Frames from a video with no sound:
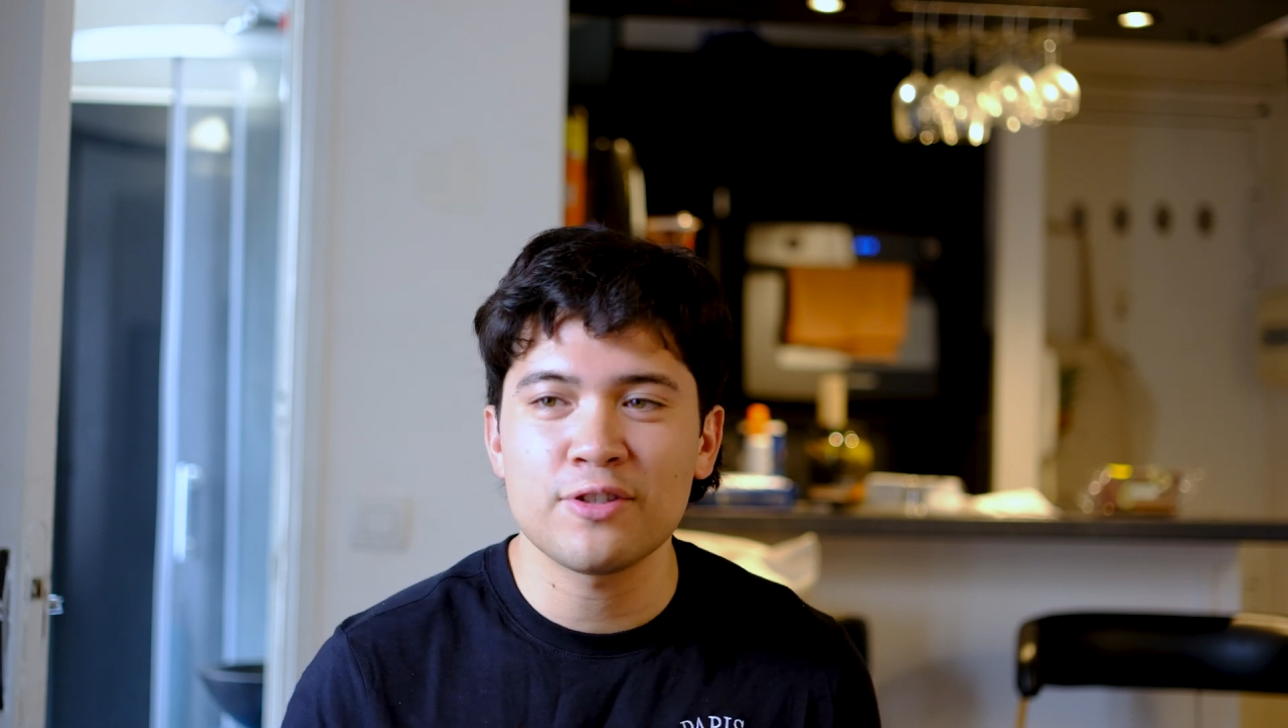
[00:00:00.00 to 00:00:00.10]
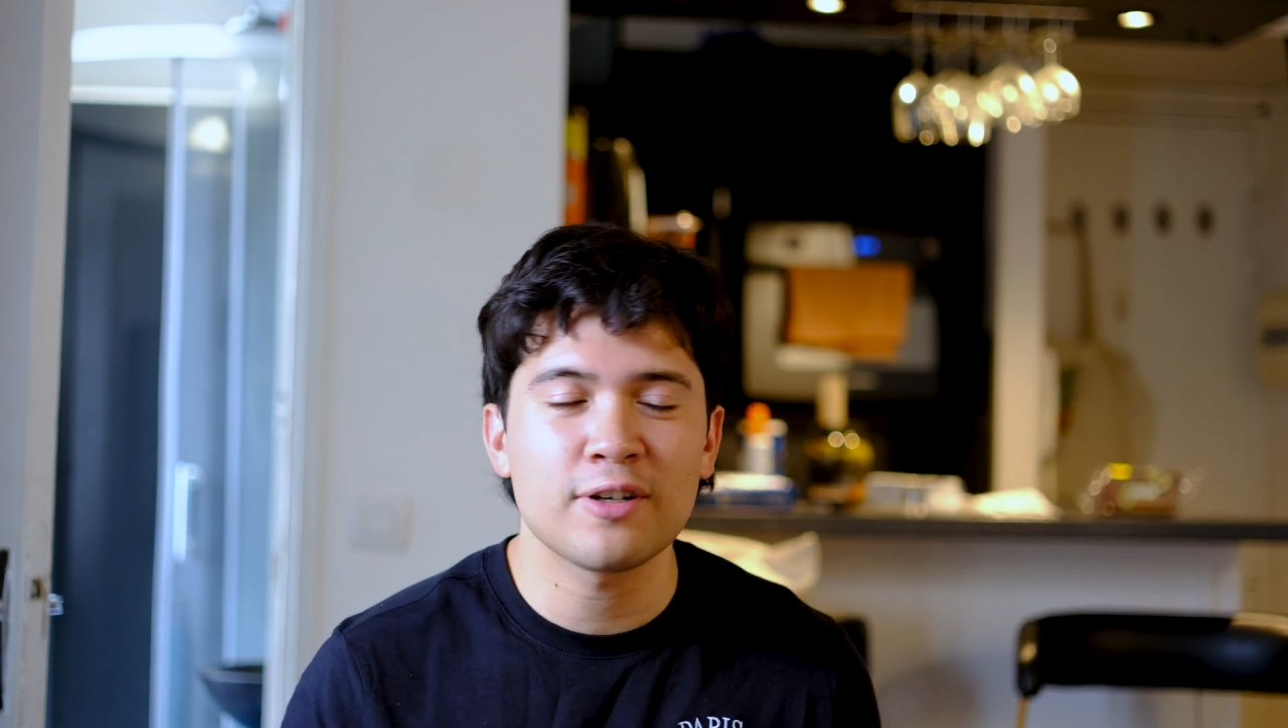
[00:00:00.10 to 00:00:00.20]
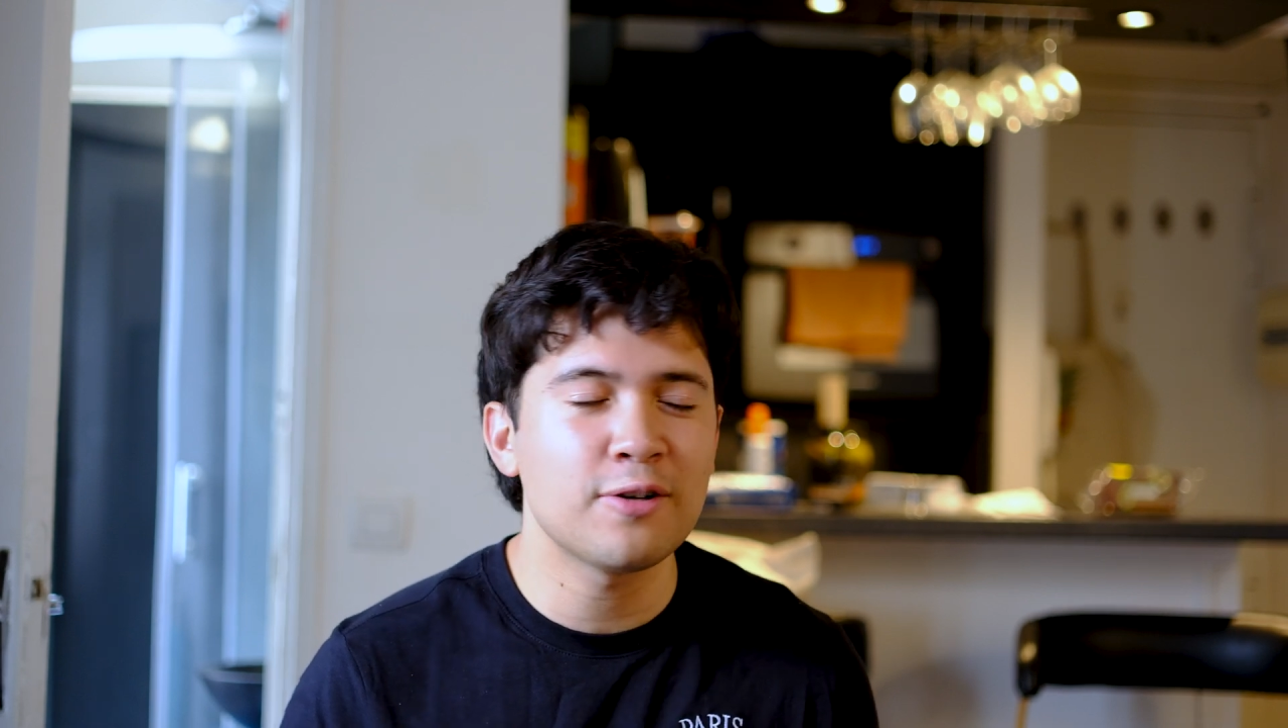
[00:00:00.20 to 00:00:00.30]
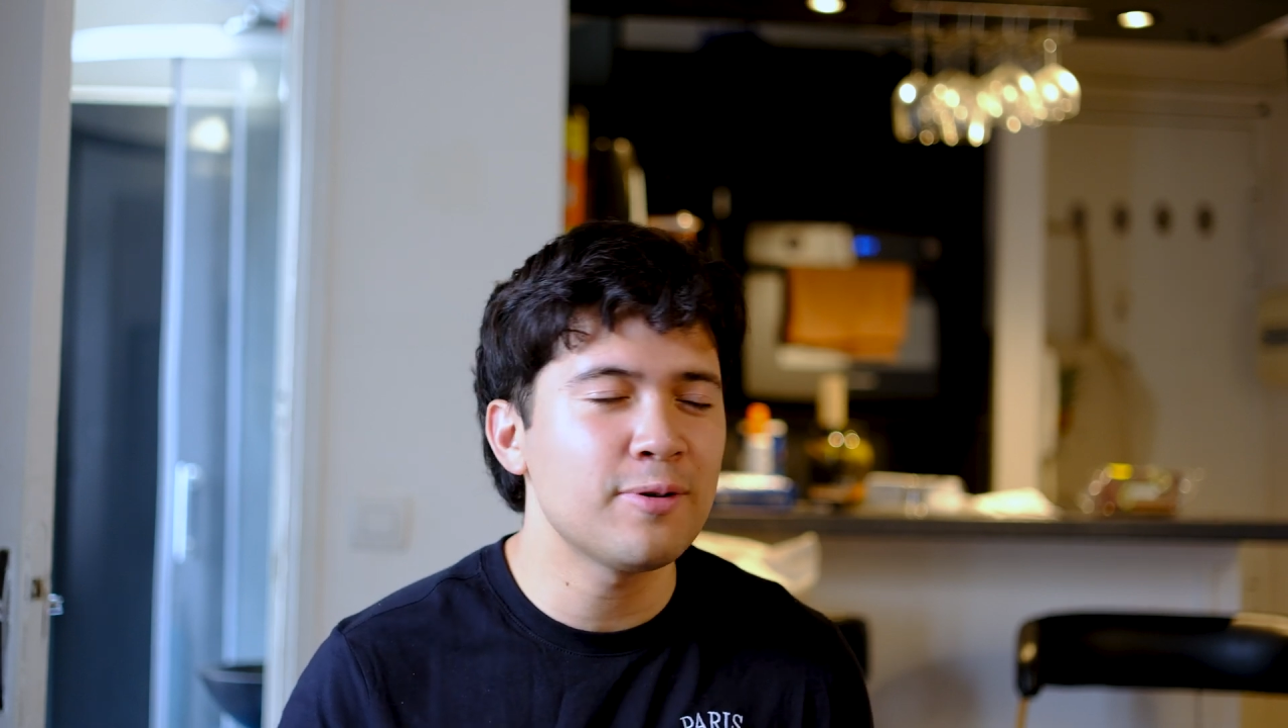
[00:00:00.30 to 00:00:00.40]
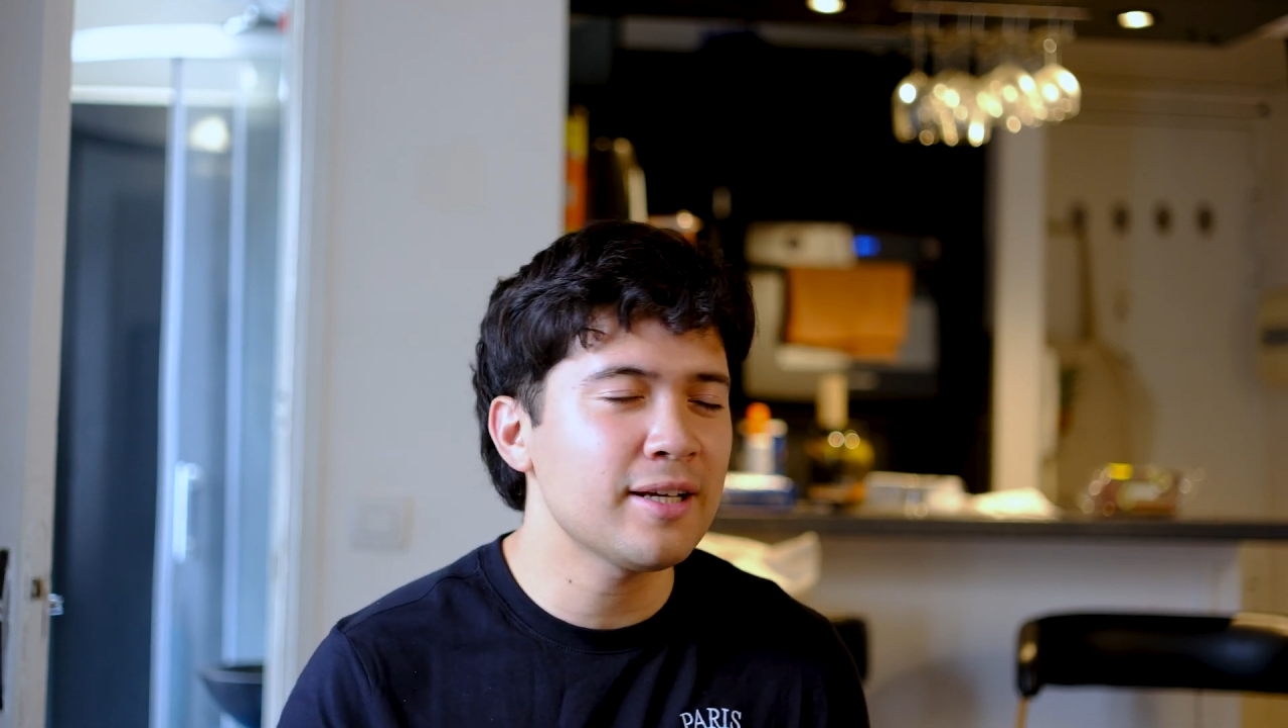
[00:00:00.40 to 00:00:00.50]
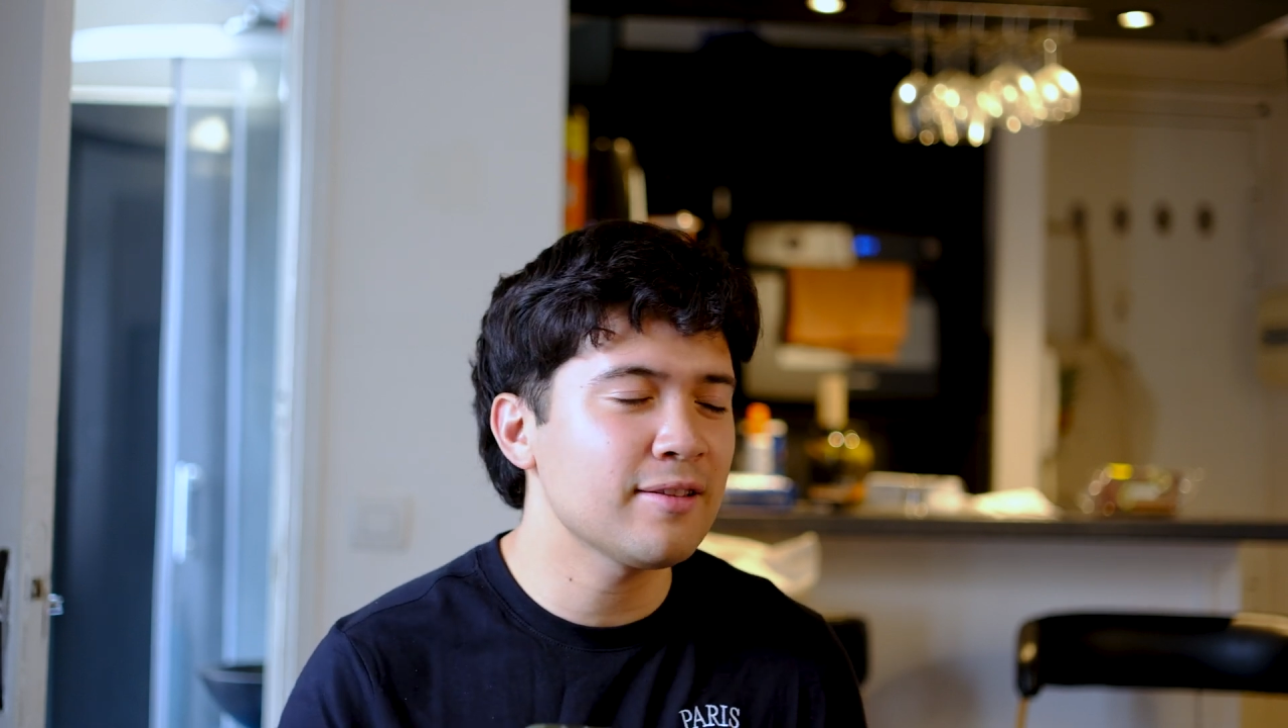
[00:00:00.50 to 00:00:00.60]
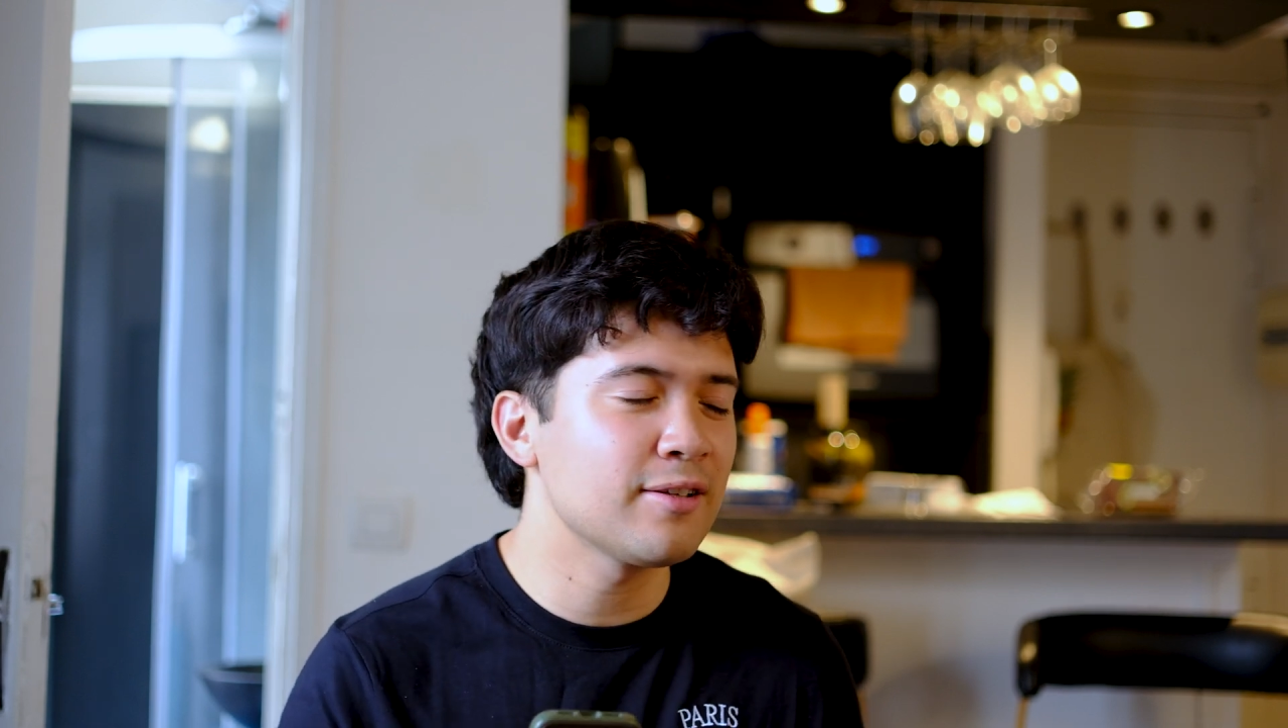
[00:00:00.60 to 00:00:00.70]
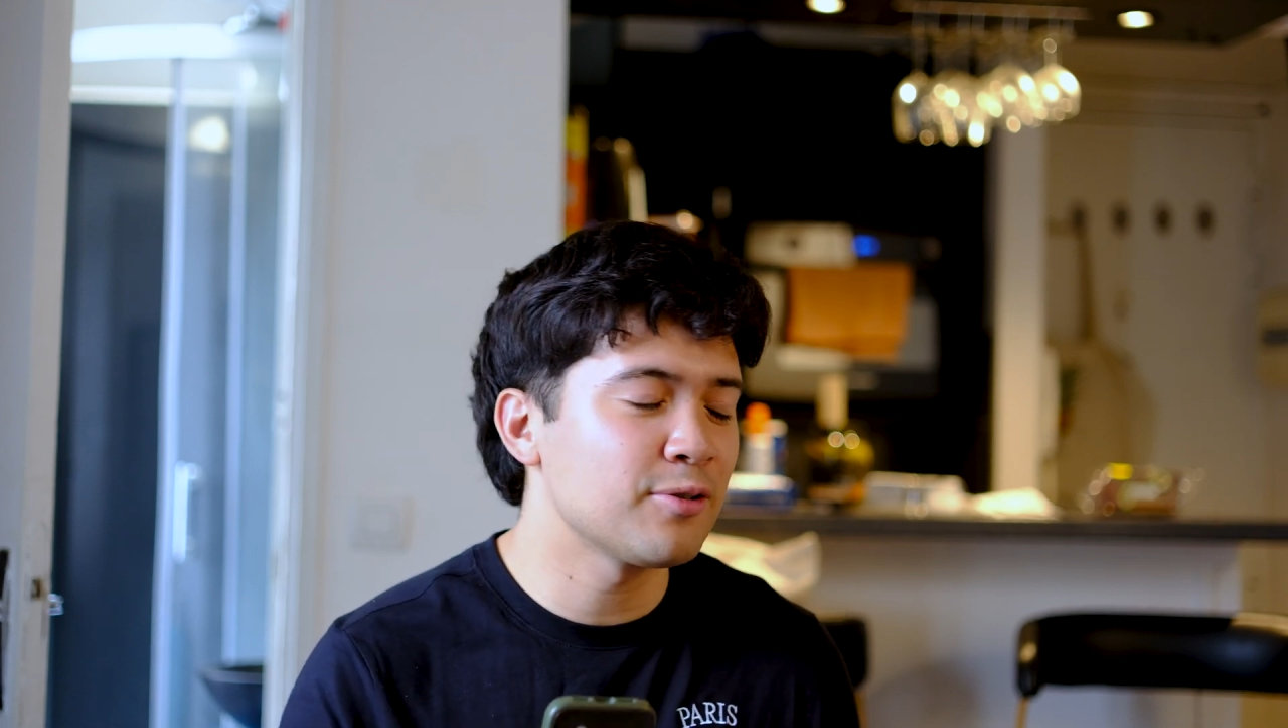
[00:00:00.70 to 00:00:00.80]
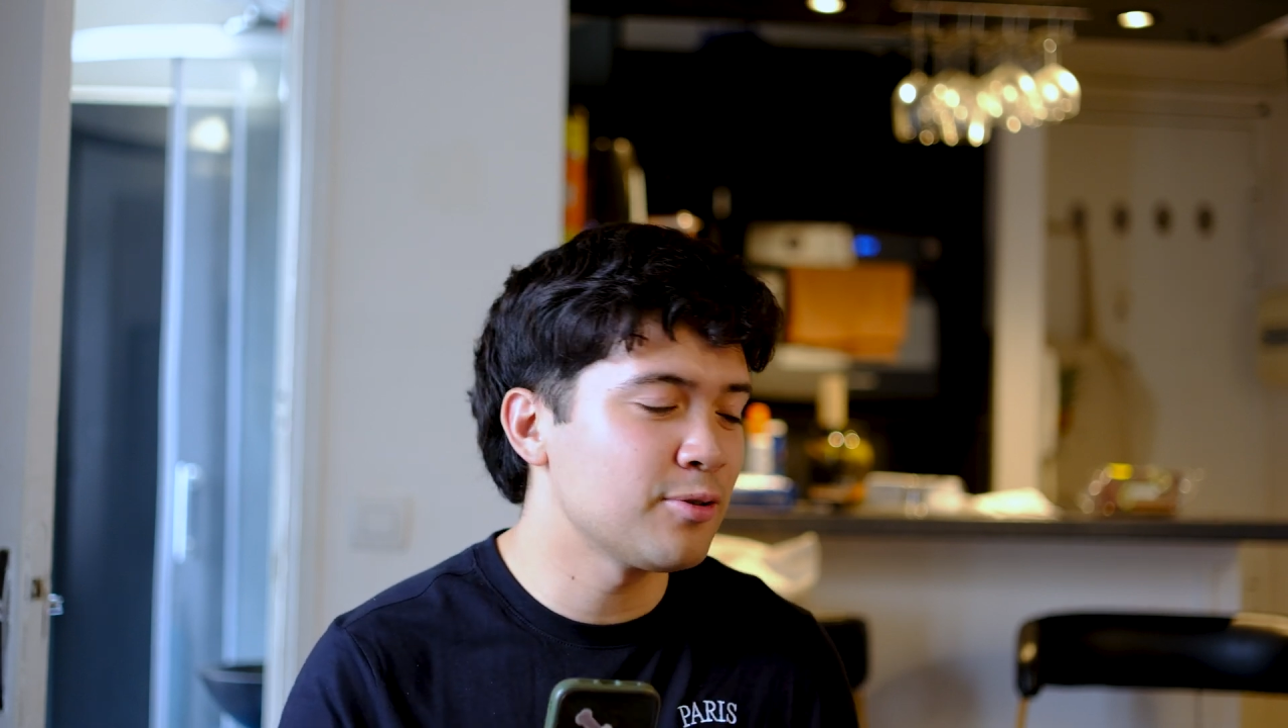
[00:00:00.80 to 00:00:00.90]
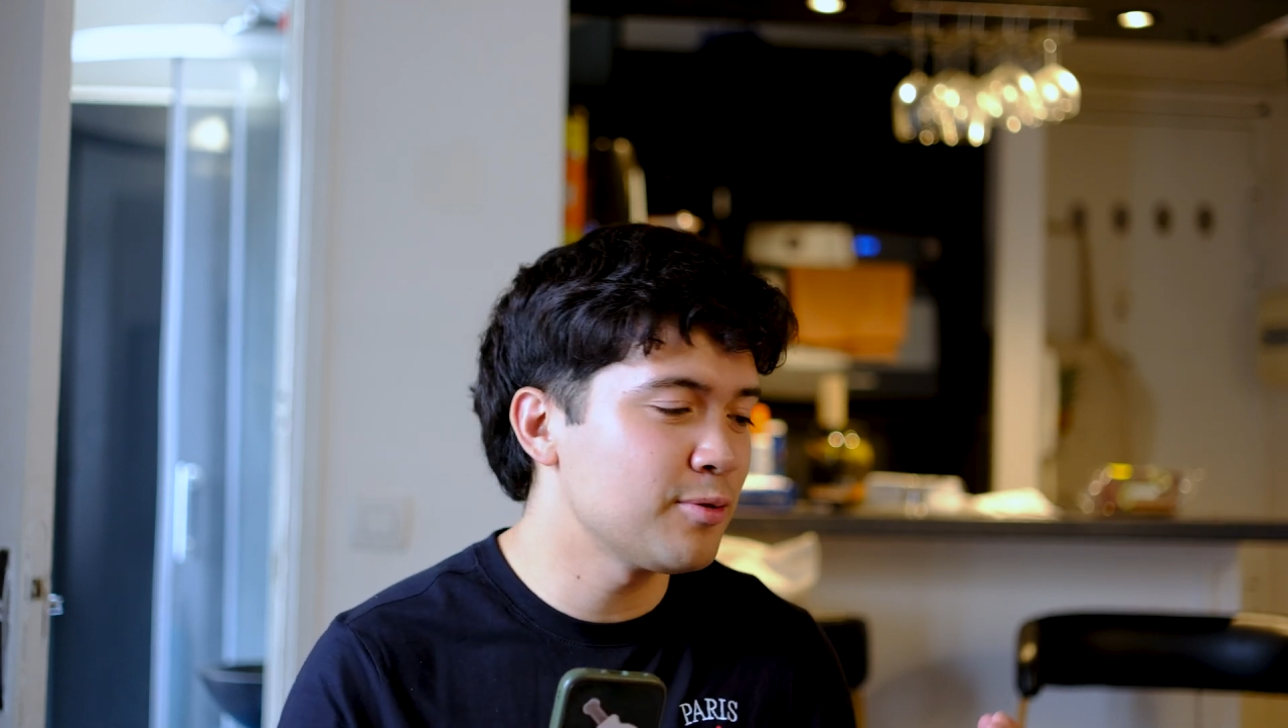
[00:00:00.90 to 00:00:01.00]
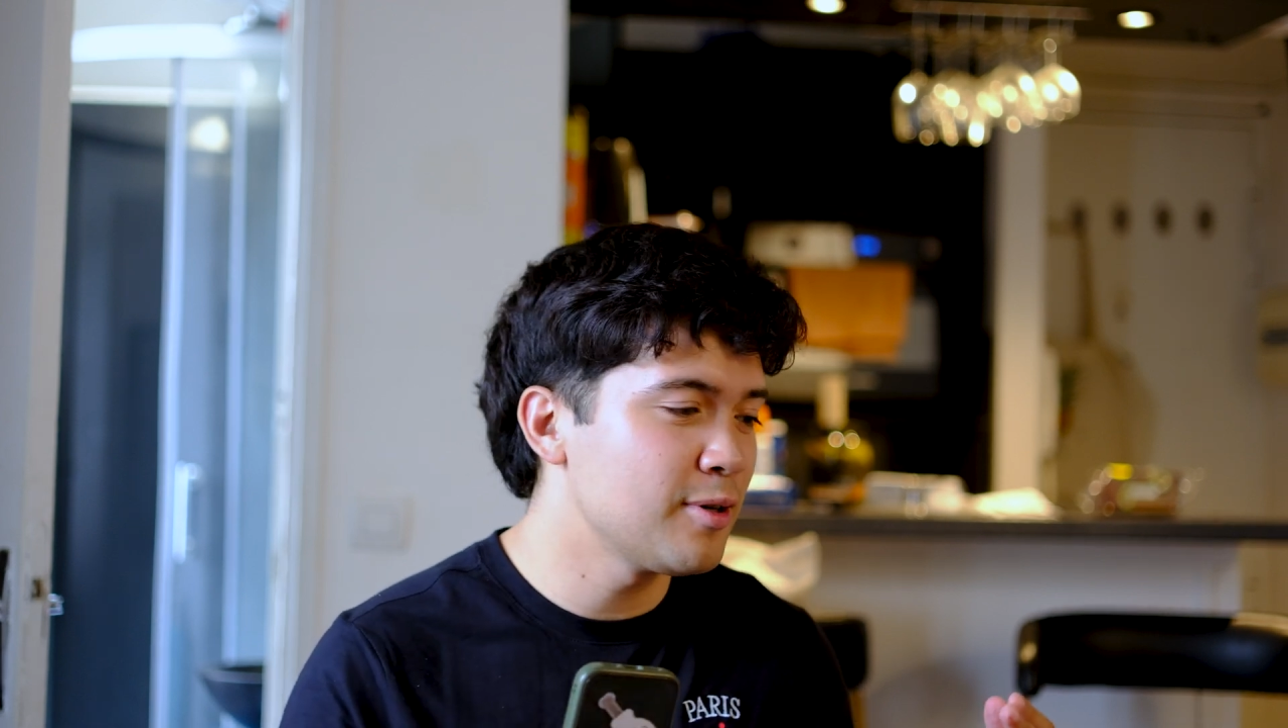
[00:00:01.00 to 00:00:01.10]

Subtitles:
a quick little